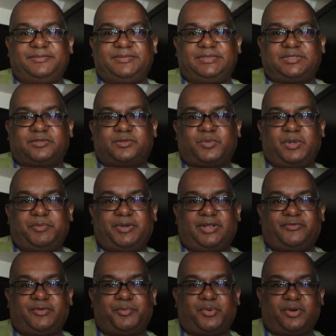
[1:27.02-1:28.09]
Sweet bread
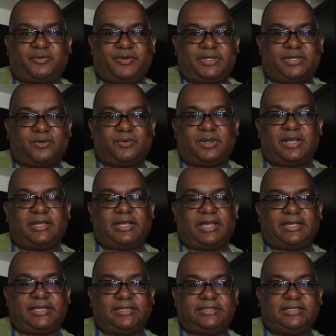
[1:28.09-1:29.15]
from Puerto Rico. I
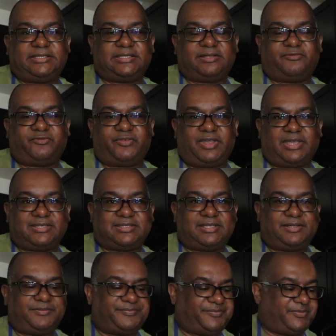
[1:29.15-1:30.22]
get these in
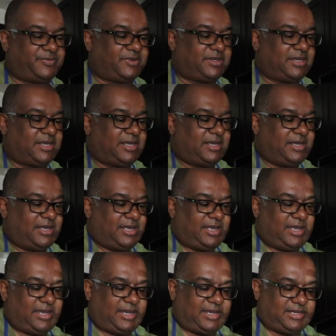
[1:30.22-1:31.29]
Fiesta.
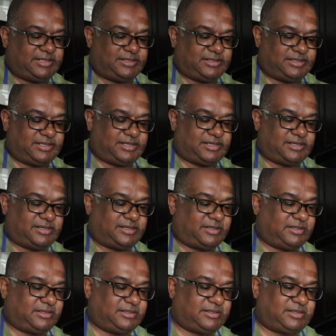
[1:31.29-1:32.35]
And
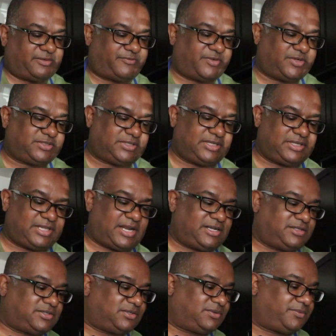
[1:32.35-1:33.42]
the first thing that I
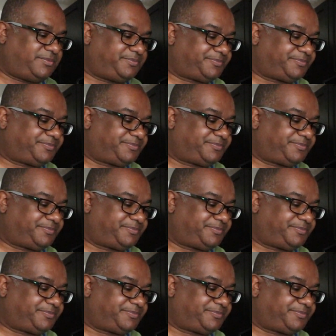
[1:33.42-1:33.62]
do,